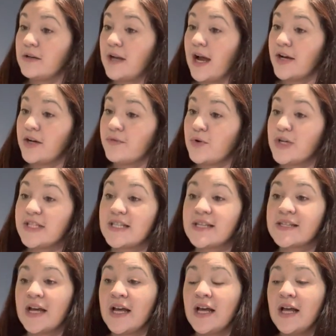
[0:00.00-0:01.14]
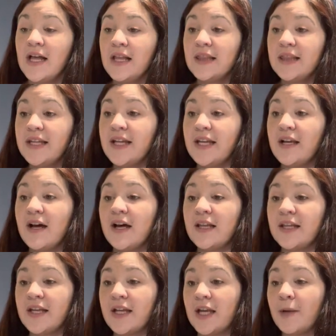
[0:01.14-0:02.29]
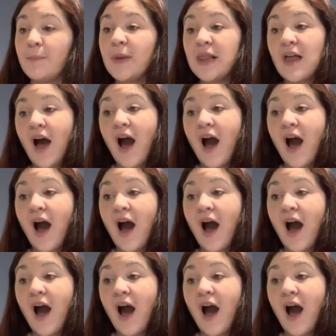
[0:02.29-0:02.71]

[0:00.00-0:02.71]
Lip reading: higher voices. Legally Blonde.